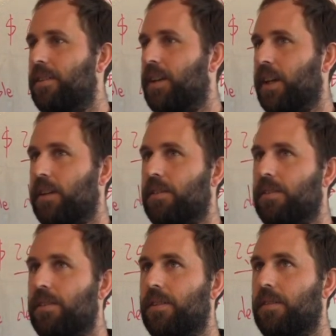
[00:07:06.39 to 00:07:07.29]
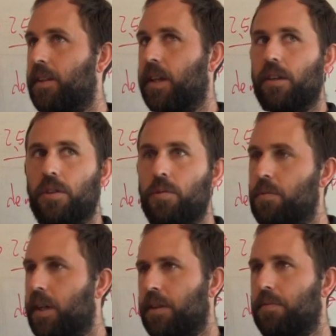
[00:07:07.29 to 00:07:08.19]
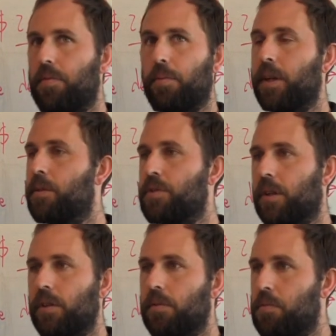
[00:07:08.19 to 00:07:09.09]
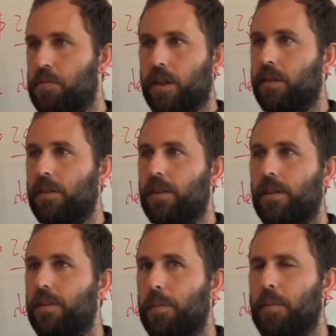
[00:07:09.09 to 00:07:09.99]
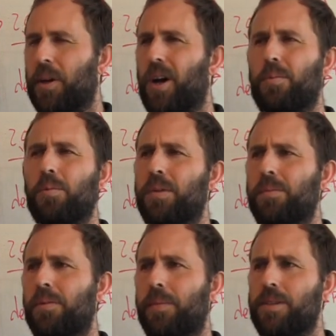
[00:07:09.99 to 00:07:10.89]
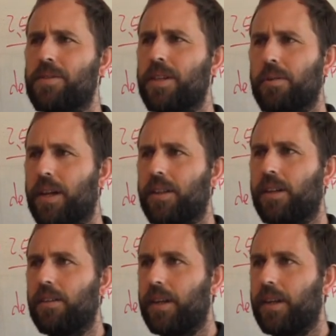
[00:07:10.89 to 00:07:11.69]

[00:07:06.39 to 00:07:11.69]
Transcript: And that you, like three years ago, there was like maybe a couple people in my city who had that.